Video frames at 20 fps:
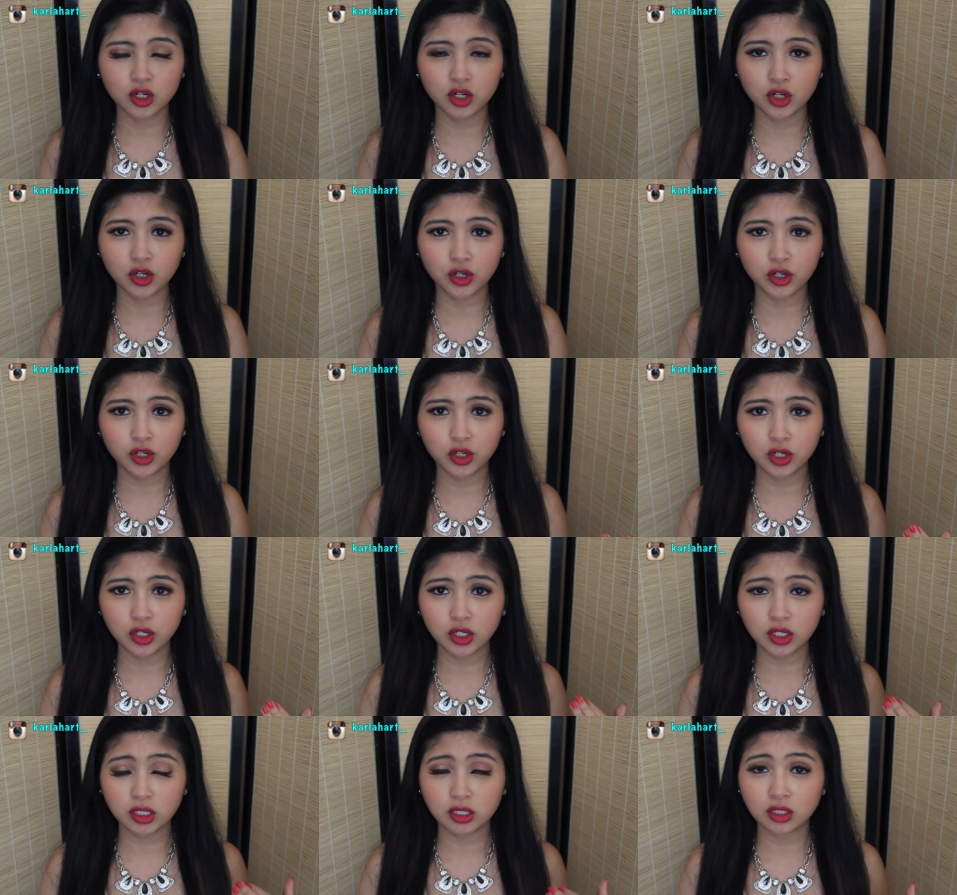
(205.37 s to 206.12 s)

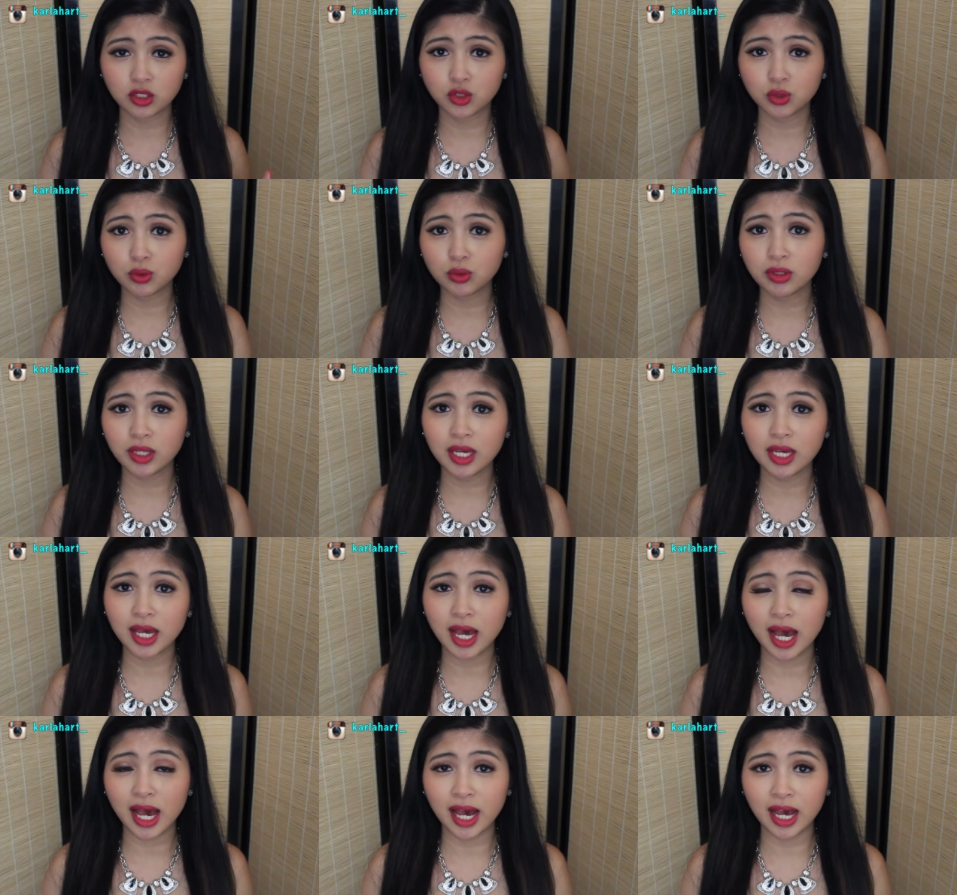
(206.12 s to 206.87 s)
her
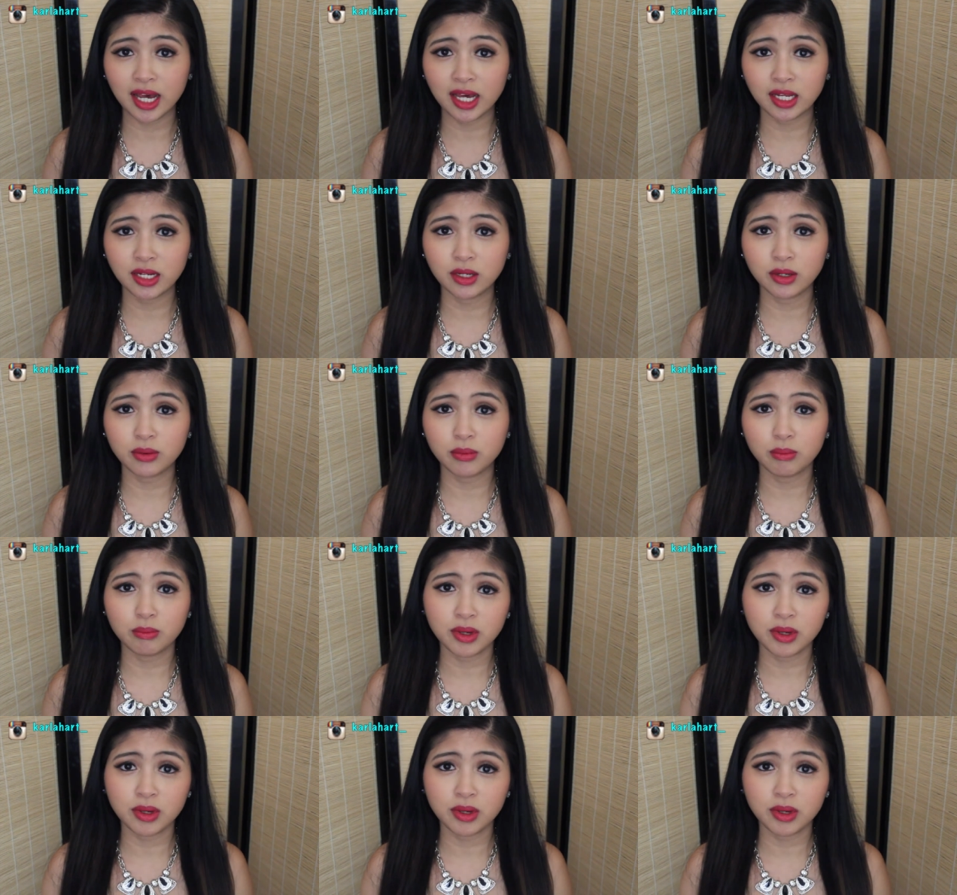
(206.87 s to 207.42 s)
drooling had